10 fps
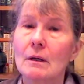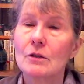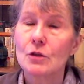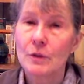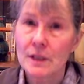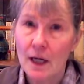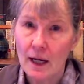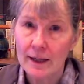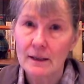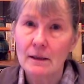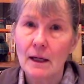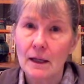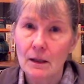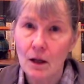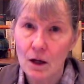to a dying
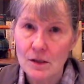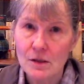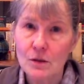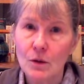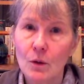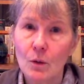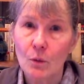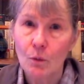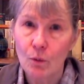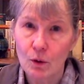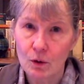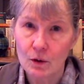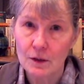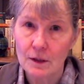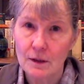and lost
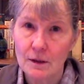world.